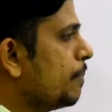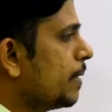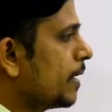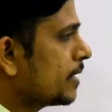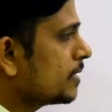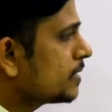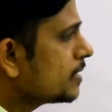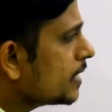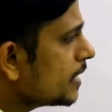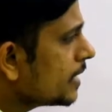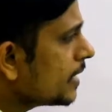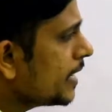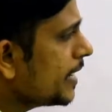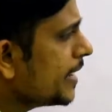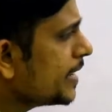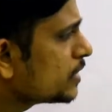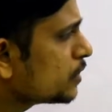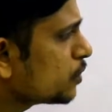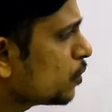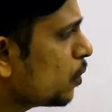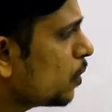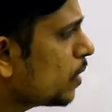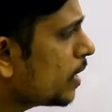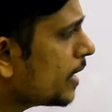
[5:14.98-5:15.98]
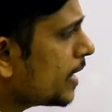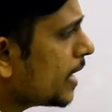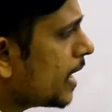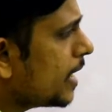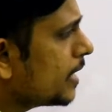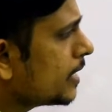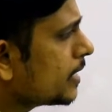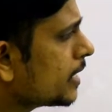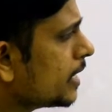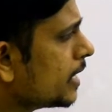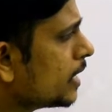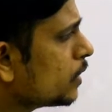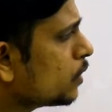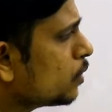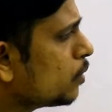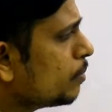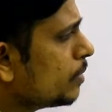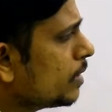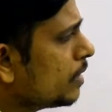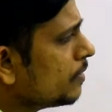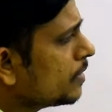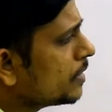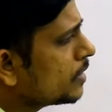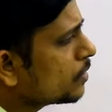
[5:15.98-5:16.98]
Person A sold an article to
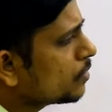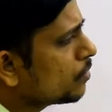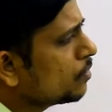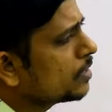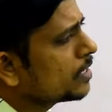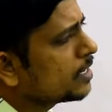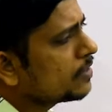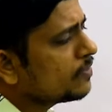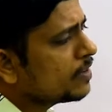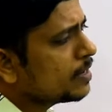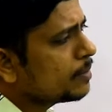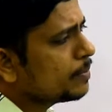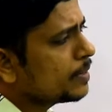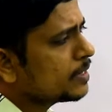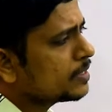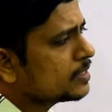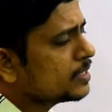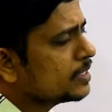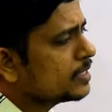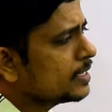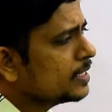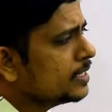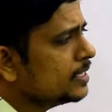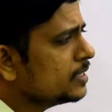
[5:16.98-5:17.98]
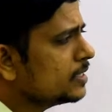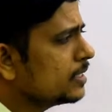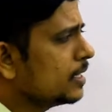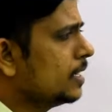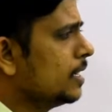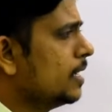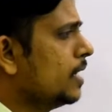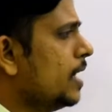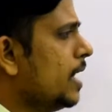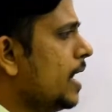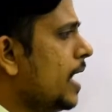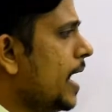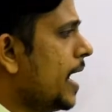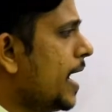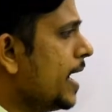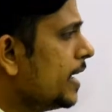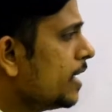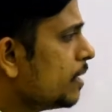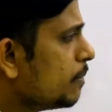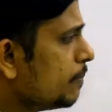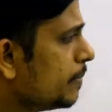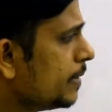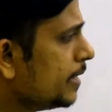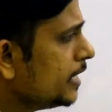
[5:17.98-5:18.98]
B with 25%
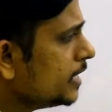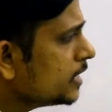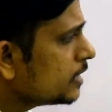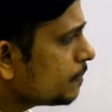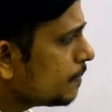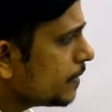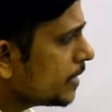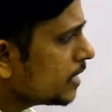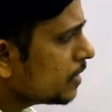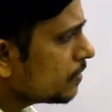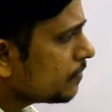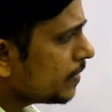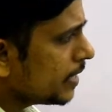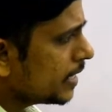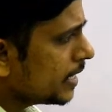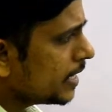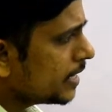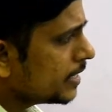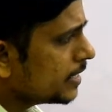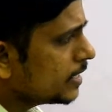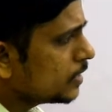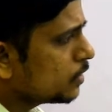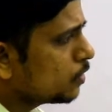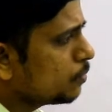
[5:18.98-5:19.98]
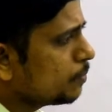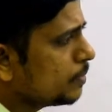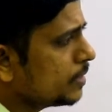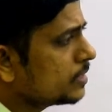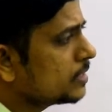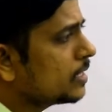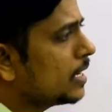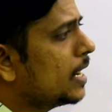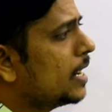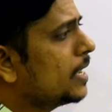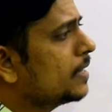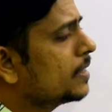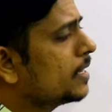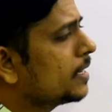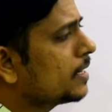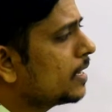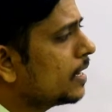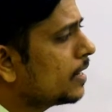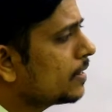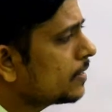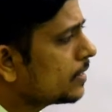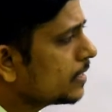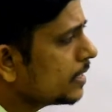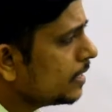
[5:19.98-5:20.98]
and B spent 500 rupees on that
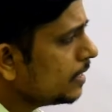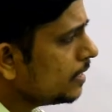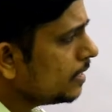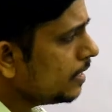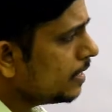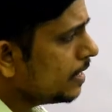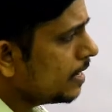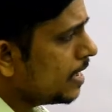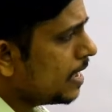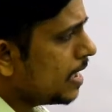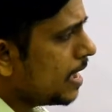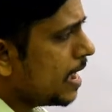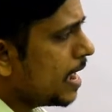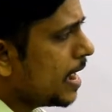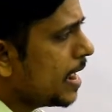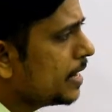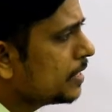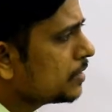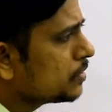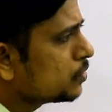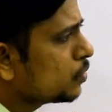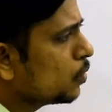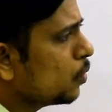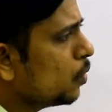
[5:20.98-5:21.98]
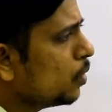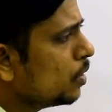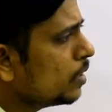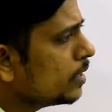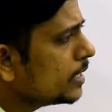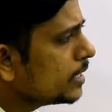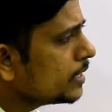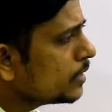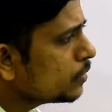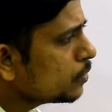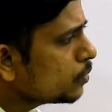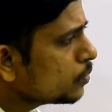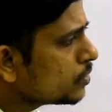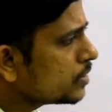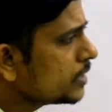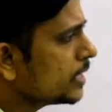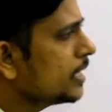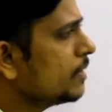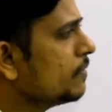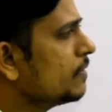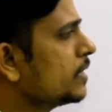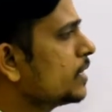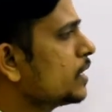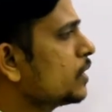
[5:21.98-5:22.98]
article and sold it to C
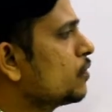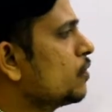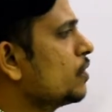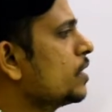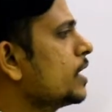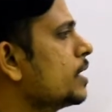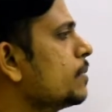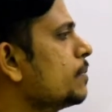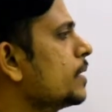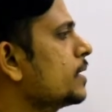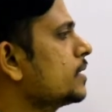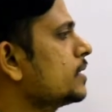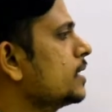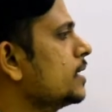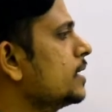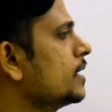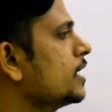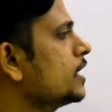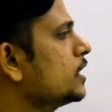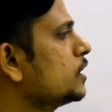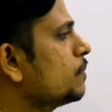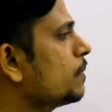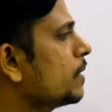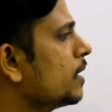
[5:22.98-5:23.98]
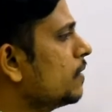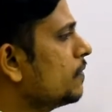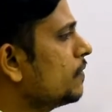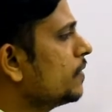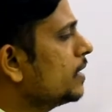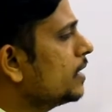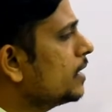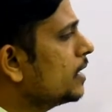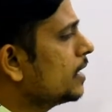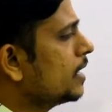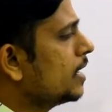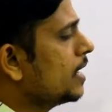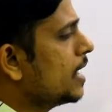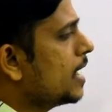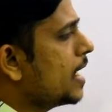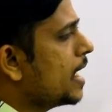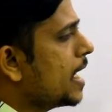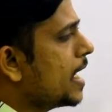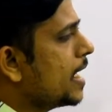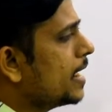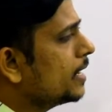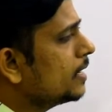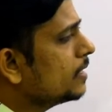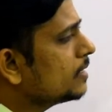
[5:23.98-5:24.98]
with 20% profit,
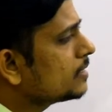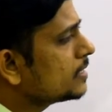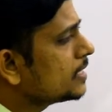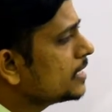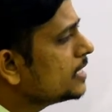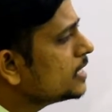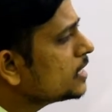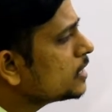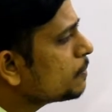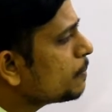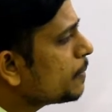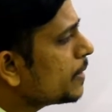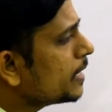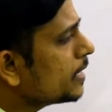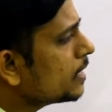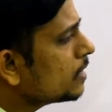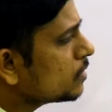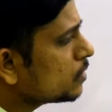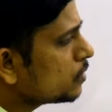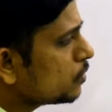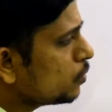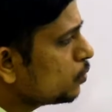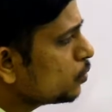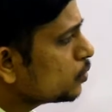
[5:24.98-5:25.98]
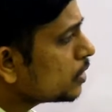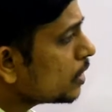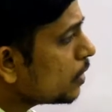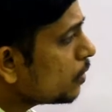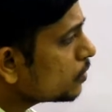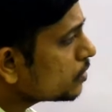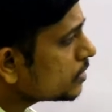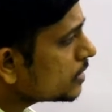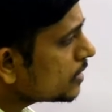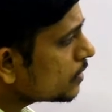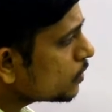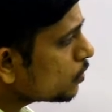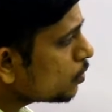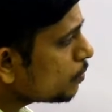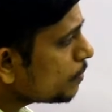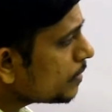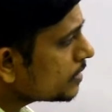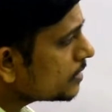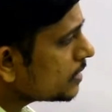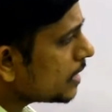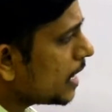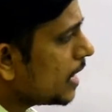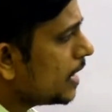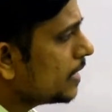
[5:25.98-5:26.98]
and C spent 2000
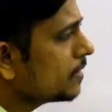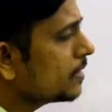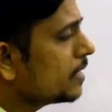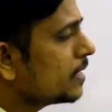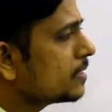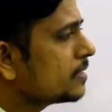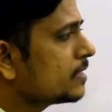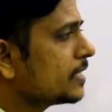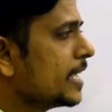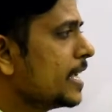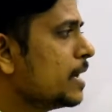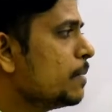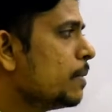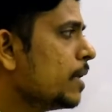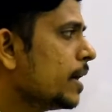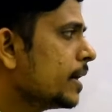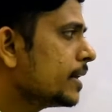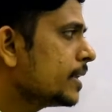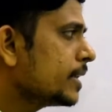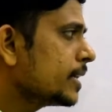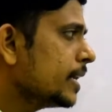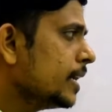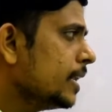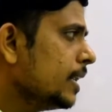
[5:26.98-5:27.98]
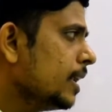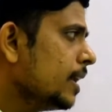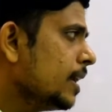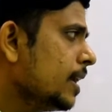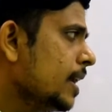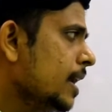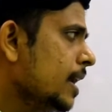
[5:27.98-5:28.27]
rupees on that same article